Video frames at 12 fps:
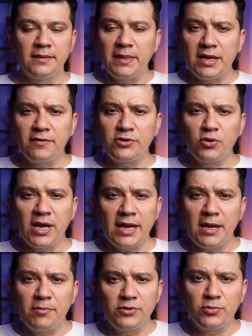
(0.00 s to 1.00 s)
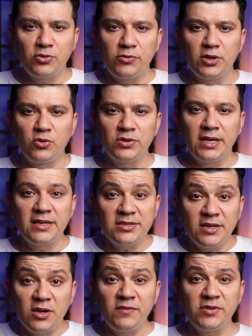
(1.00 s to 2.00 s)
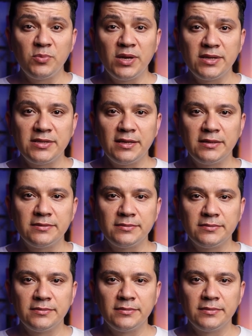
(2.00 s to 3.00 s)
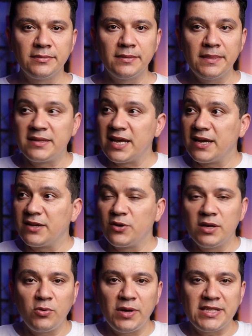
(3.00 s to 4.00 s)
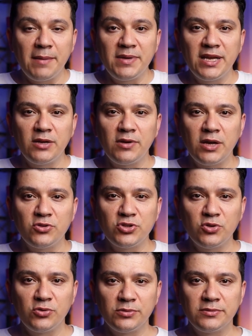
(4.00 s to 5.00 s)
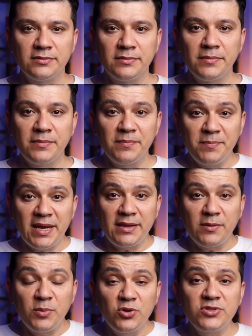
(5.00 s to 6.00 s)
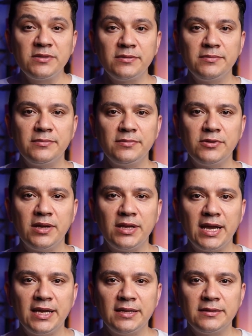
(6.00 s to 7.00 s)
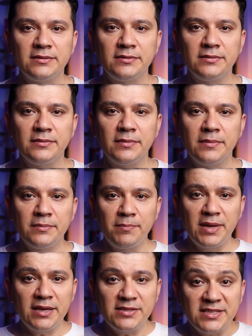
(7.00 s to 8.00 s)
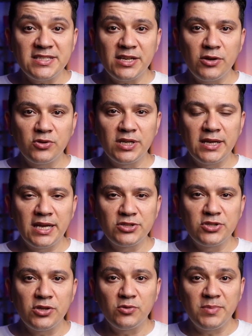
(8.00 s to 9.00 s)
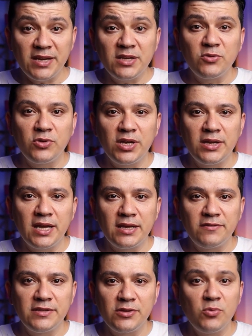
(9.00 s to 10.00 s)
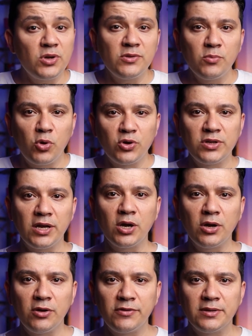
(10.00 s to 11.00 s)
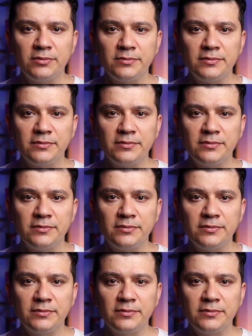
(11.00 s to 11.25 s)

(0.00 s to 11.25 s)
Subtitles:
Lift your head up from your phone and turn off your monitor. Take a look at what's happening around you. Make the most of your day. Because a single connection you make in real life is worth more than all of them.